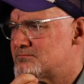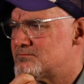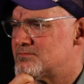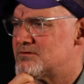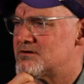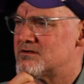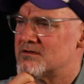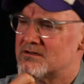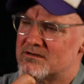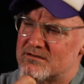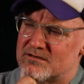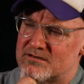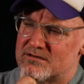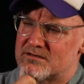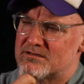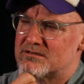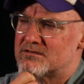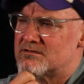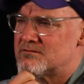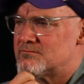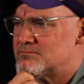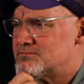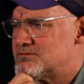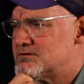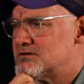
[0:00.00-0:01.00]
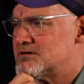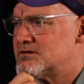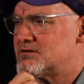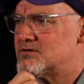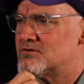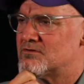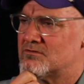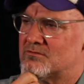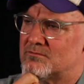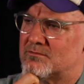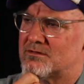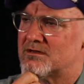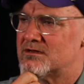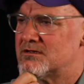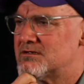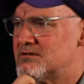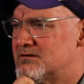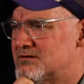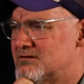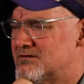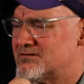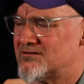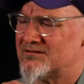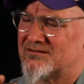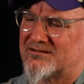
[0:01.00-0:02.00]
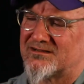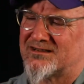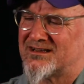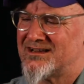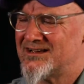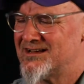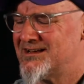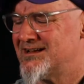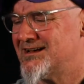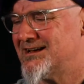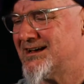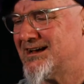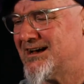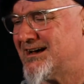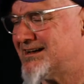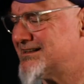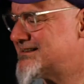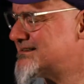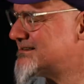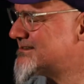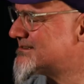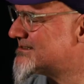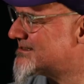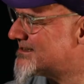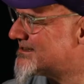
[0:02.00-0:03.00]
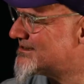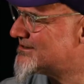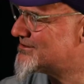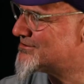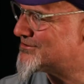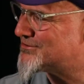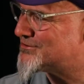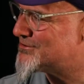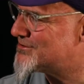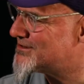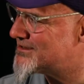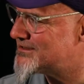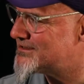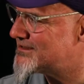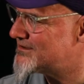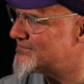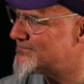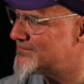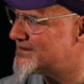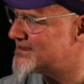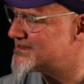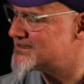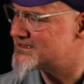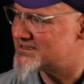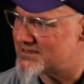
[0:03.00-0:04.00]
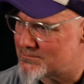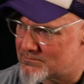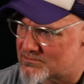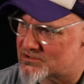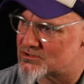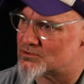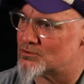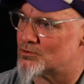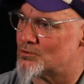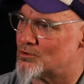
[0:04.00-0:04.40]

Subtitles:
pretty interesting, pretty cool, man, I don't know, it seemed so